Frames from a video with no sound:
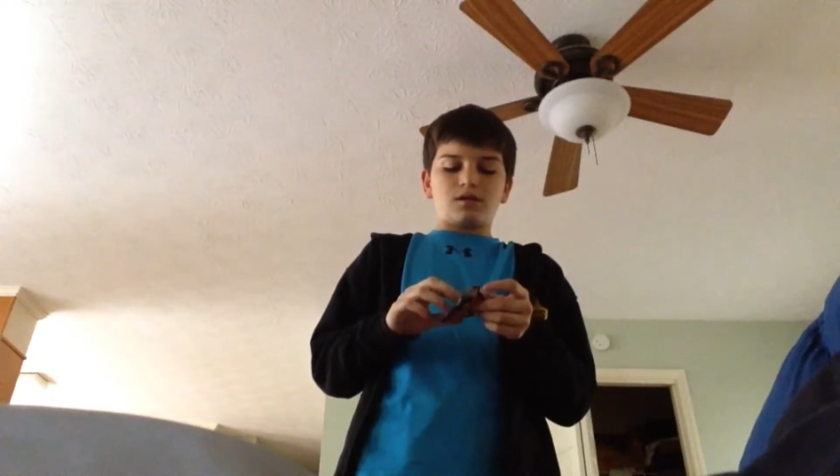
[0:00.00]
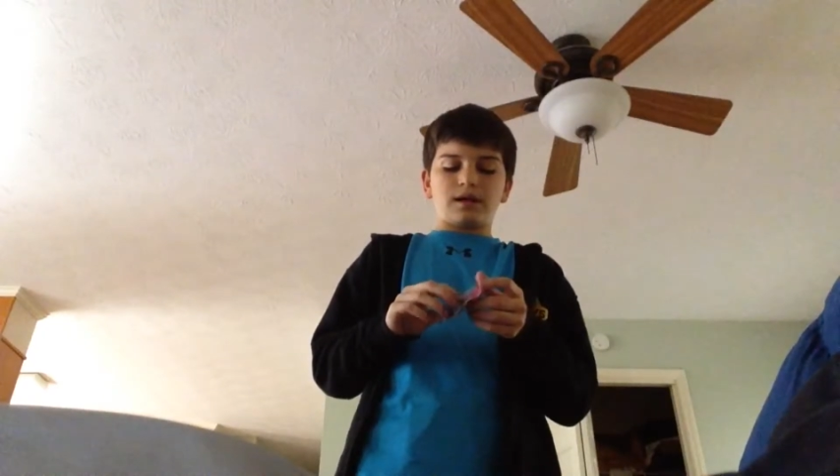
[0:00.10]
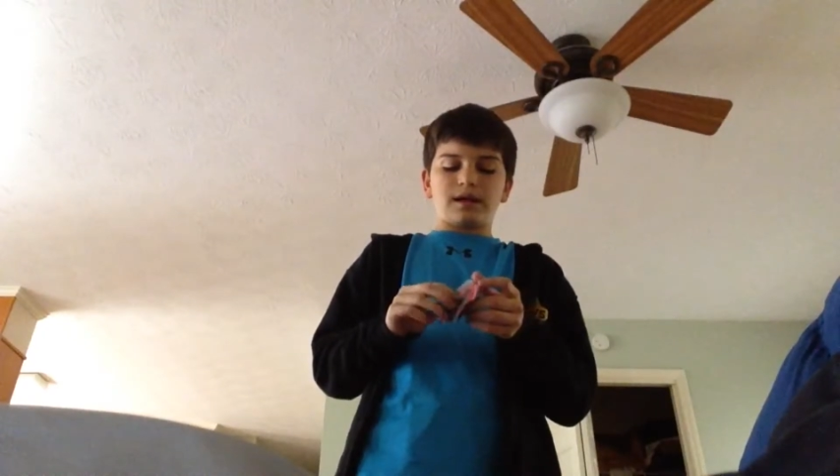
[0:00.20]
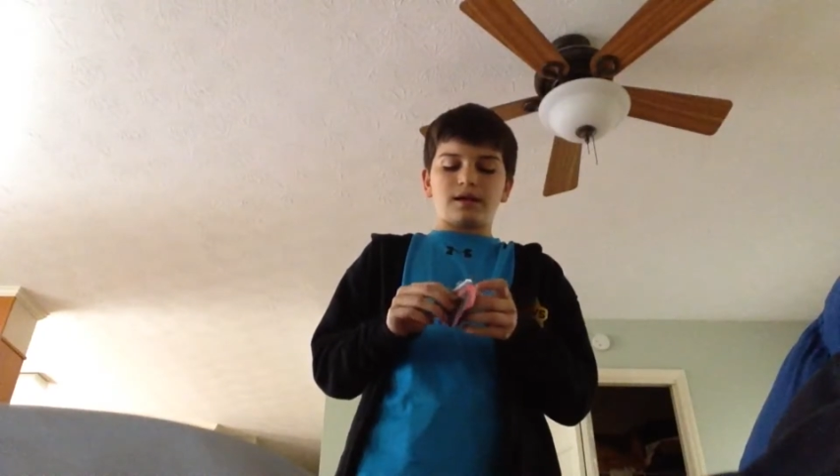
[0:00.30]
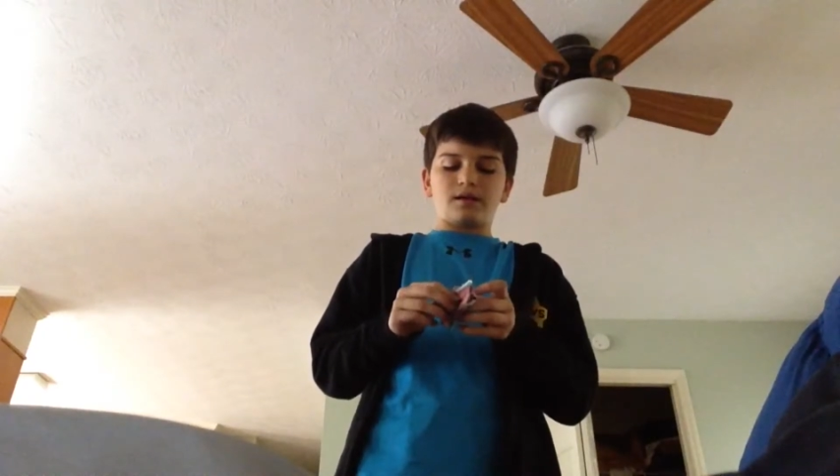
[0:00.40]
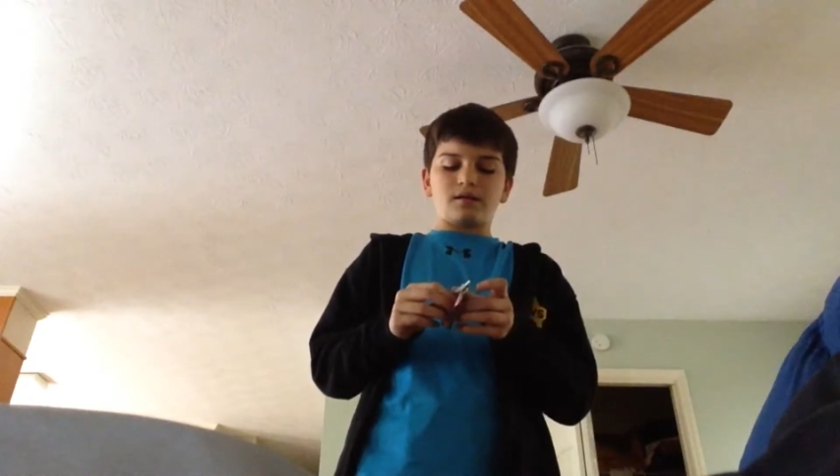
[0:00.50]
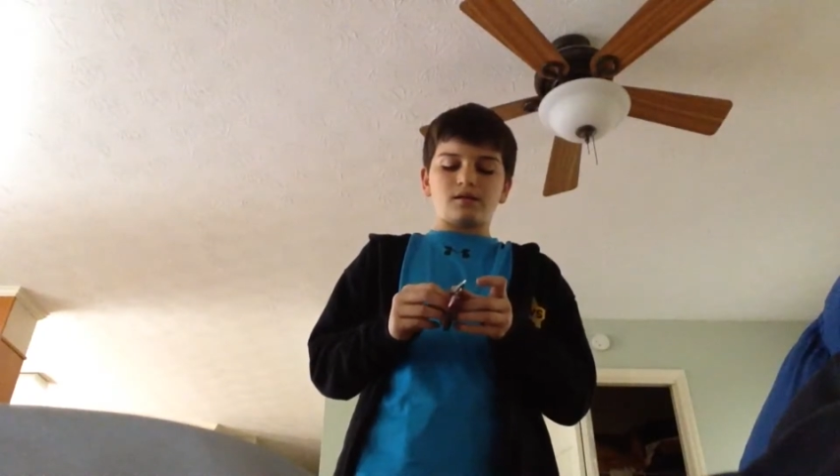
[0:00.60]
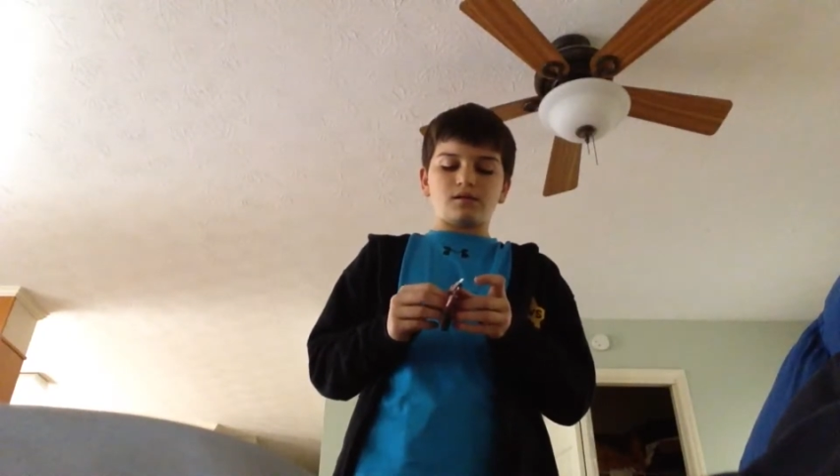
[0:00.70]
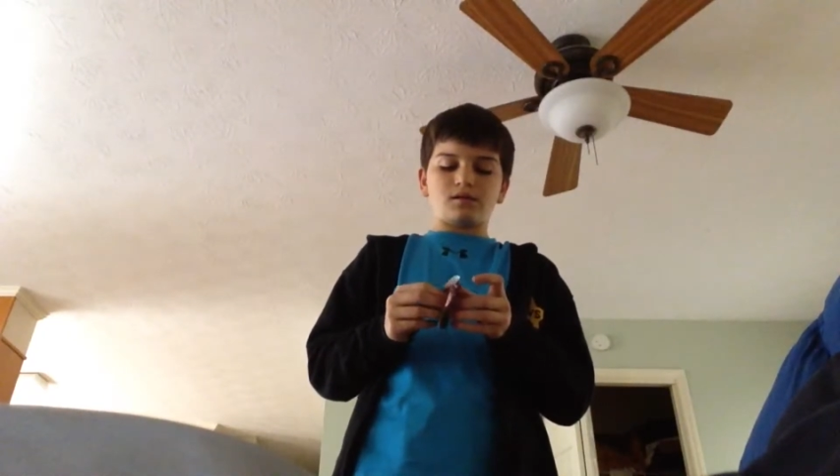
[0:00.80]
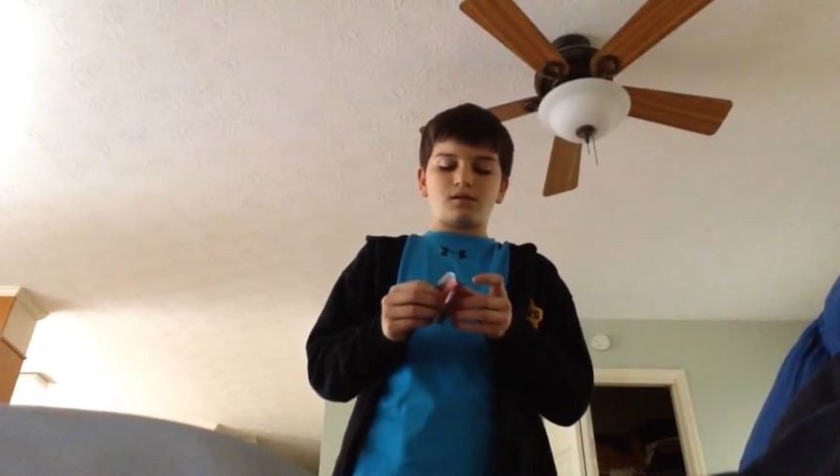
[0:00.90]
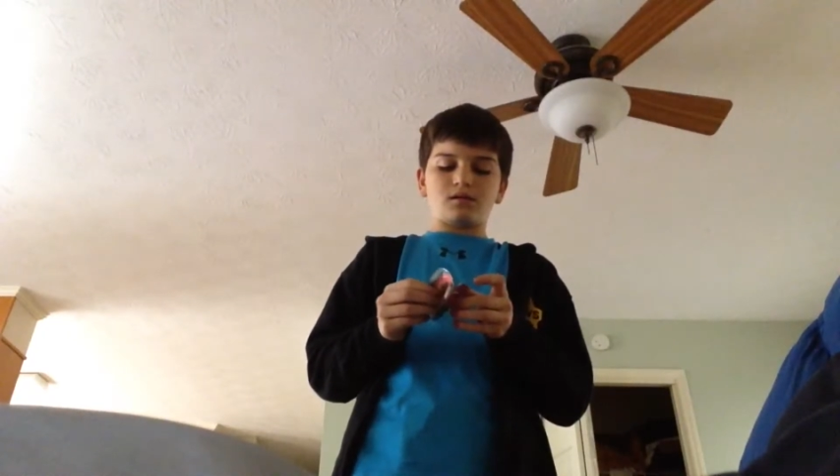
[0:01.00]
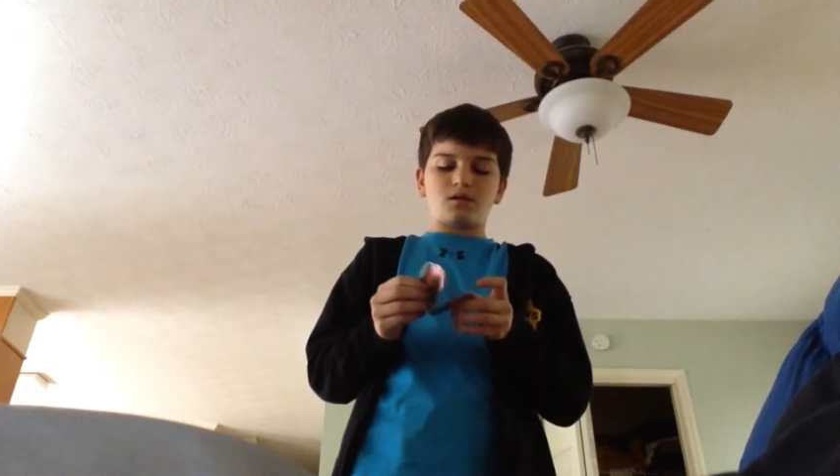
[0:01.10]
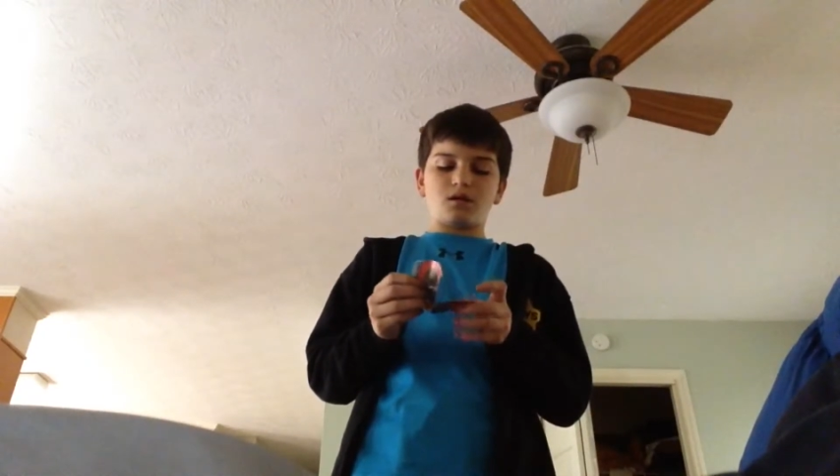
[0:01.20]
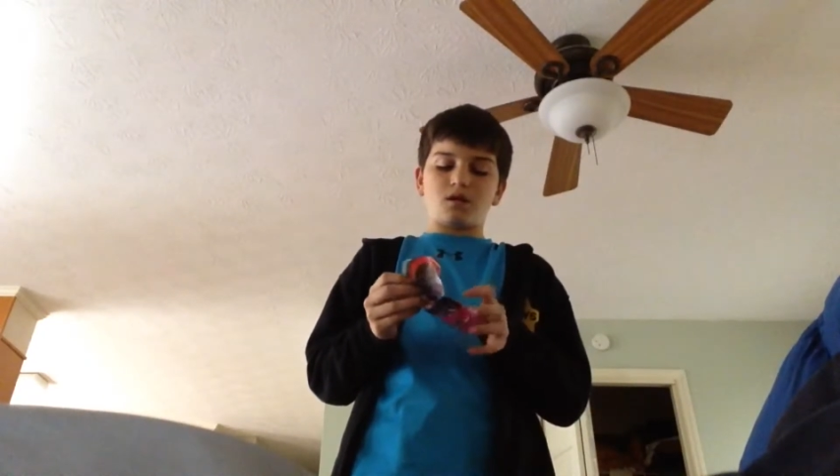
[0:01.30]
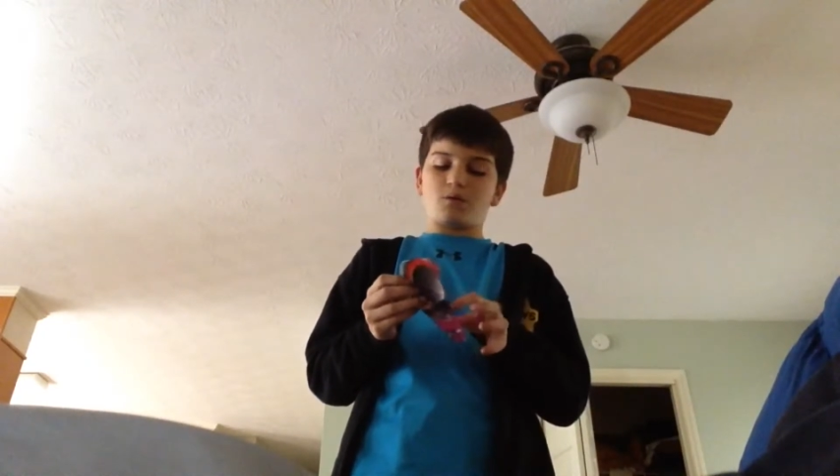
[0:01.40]
And,
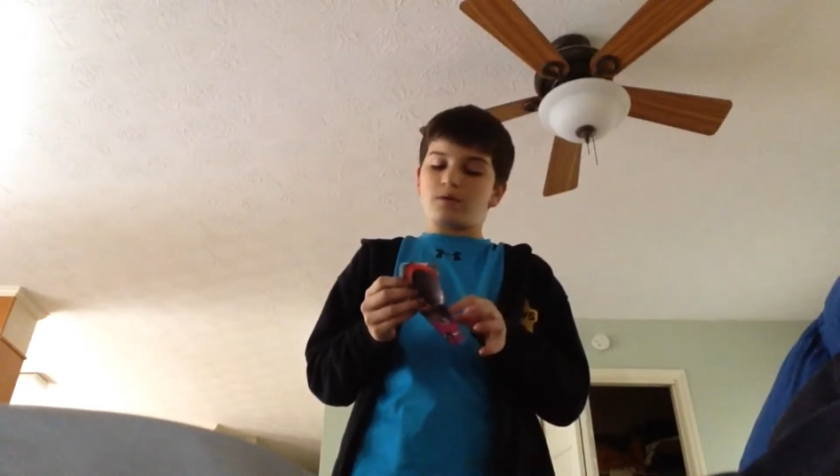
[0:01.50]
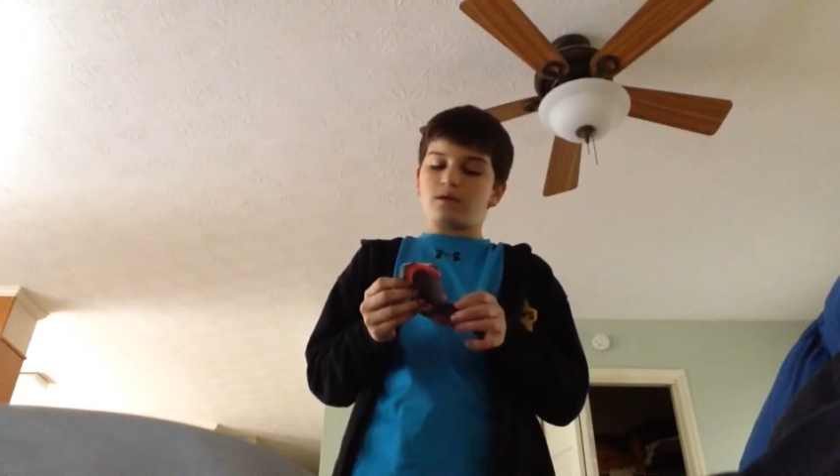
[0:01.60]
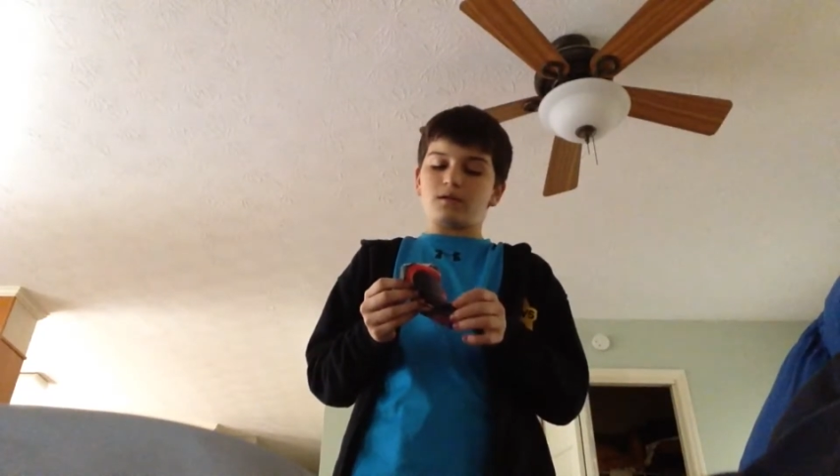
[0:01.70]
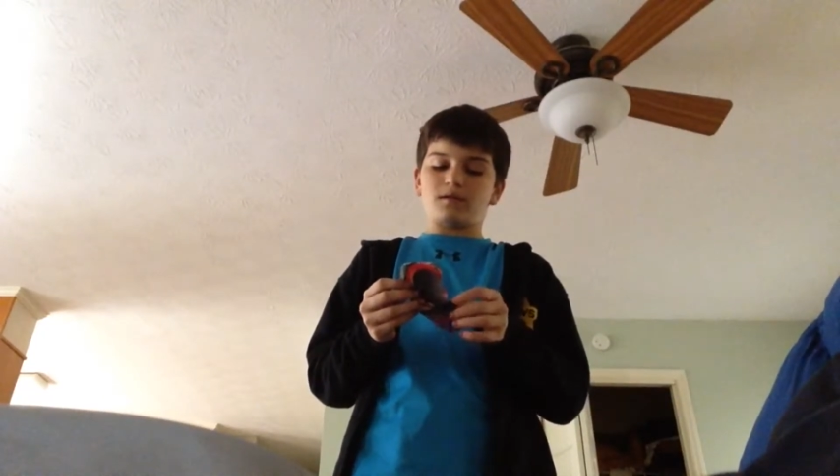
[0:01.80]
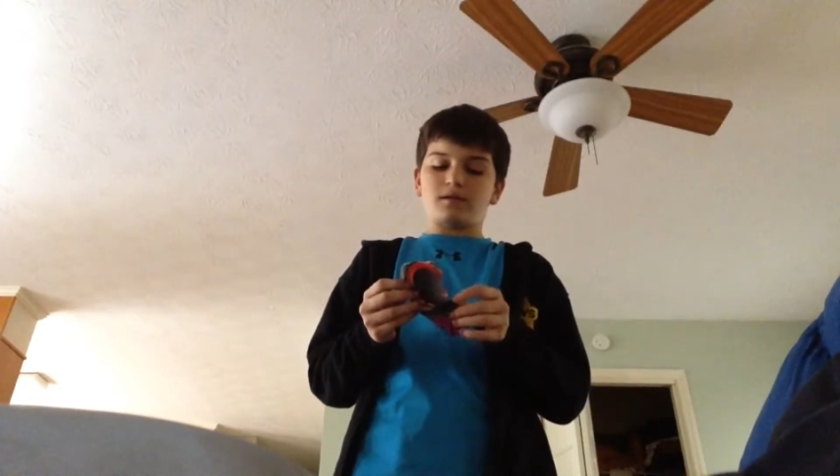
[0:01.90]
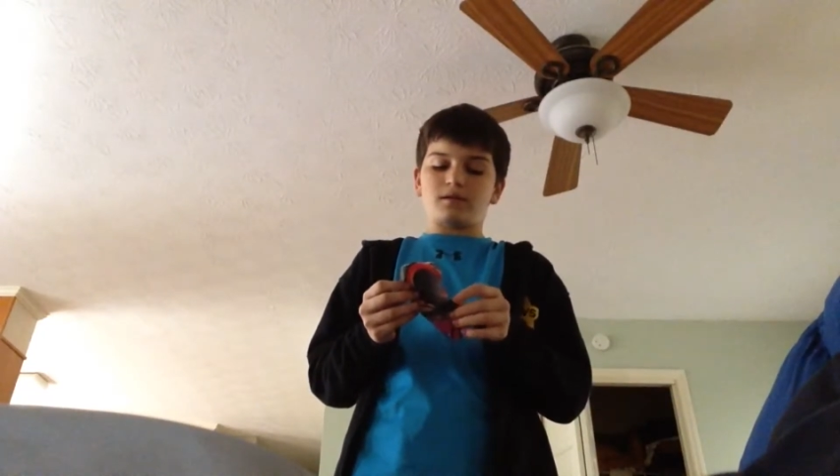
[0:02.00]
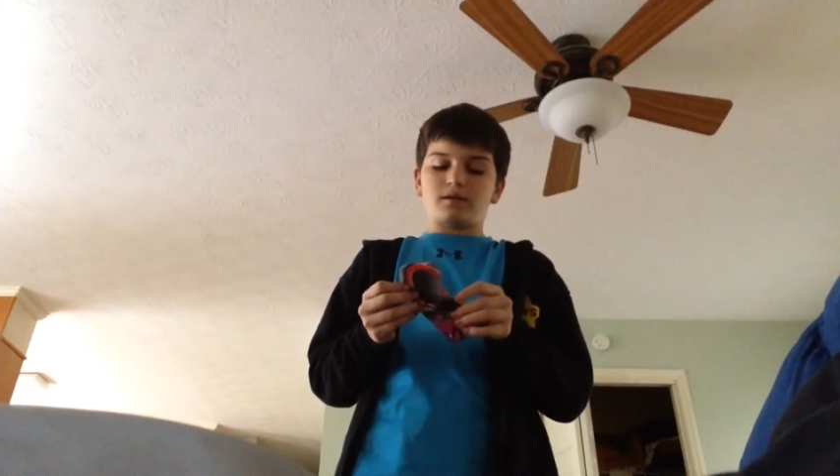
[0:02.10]
well,